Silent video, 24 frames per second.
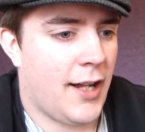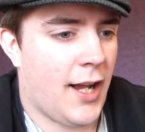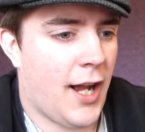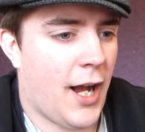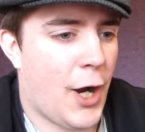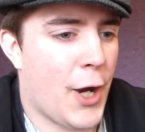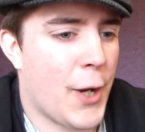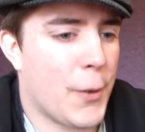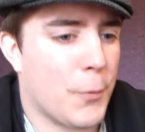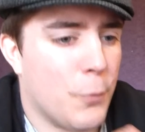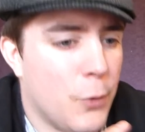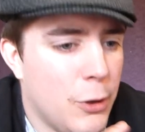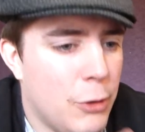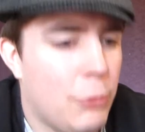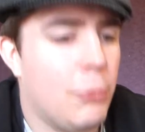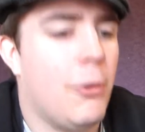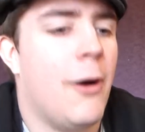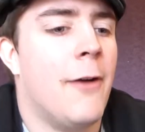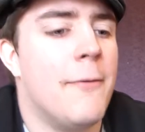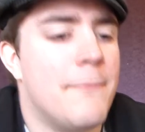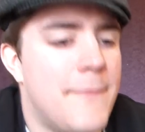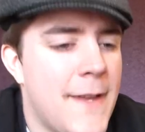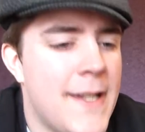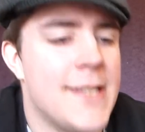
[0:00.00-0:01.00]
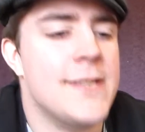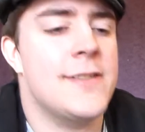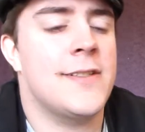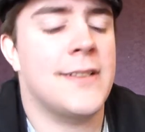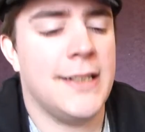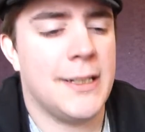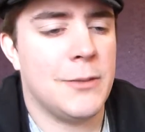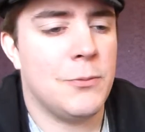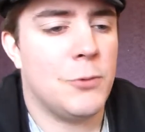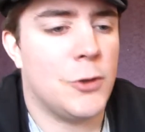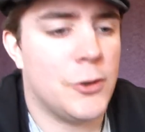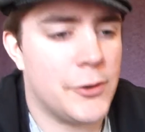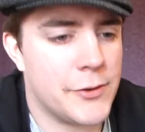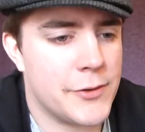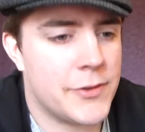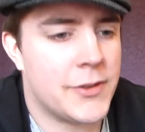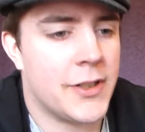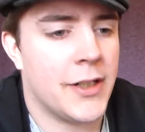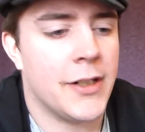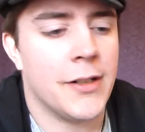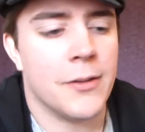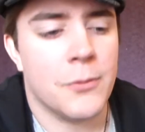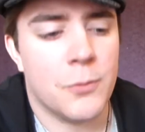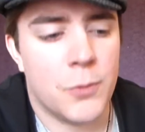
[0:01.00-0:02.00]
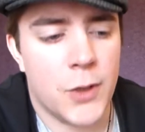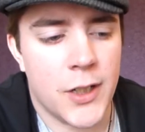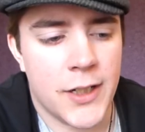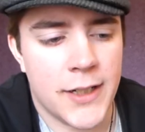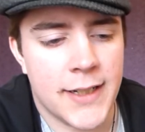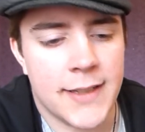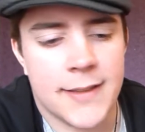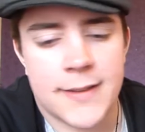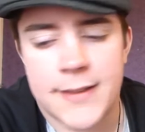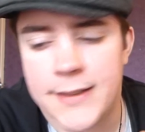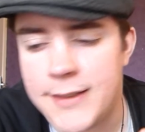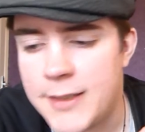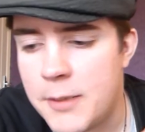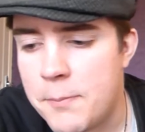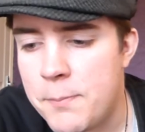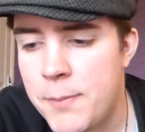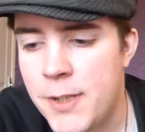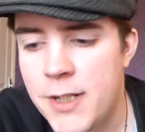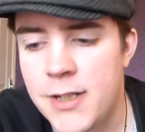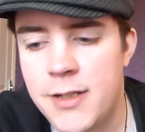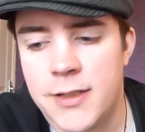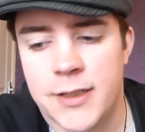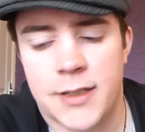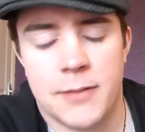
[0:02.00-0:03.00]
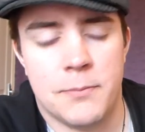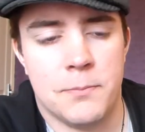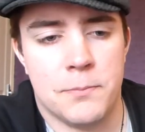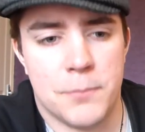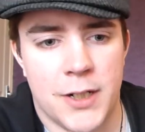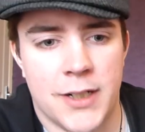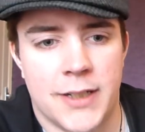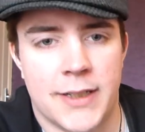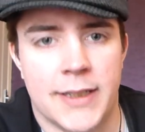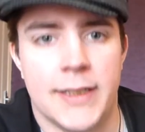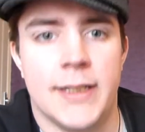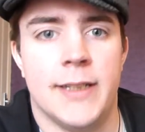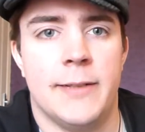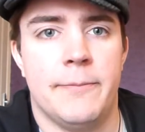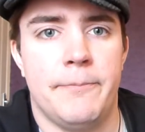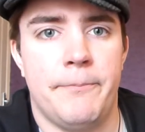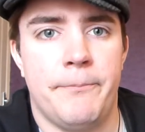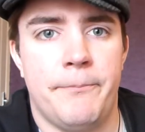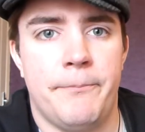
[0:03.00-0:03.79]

I will eventually watch it when it's in a bargain bucket.